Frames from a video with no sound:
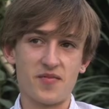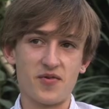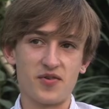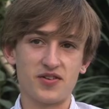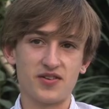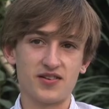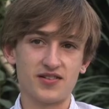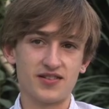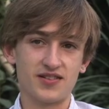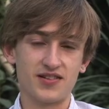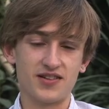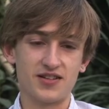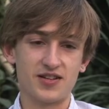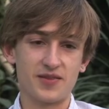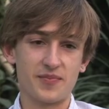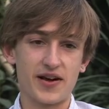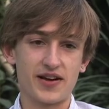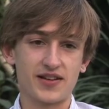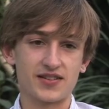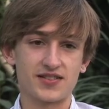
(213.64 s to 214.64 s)
I'm not going to
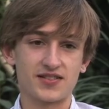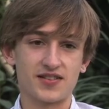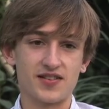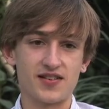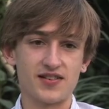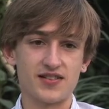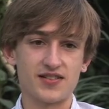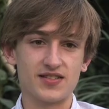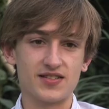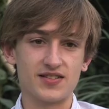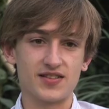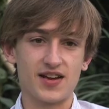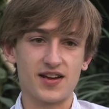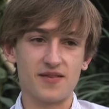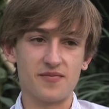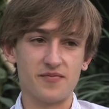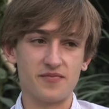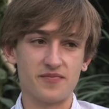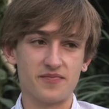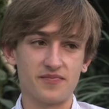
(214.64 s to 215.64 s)
look at Pakistan as a
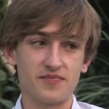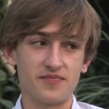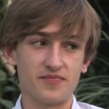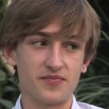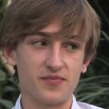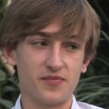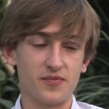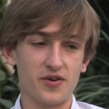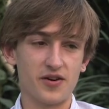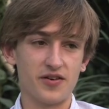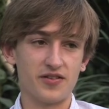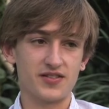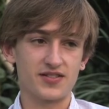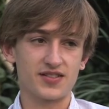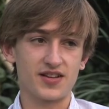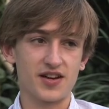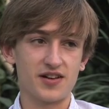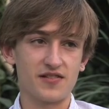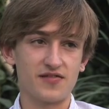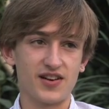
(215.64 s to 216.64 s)
time where
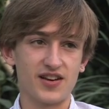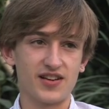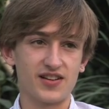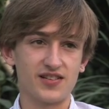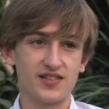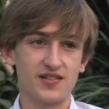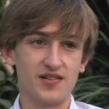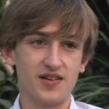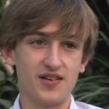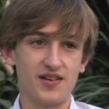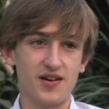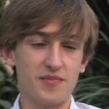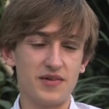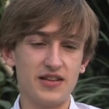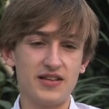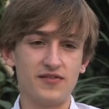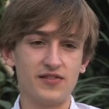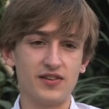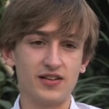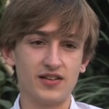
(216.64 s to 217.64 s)
it's kind of like I'm
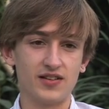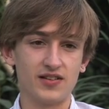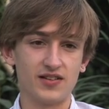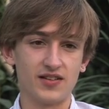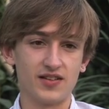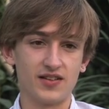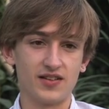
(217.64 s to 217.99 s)
leaving it.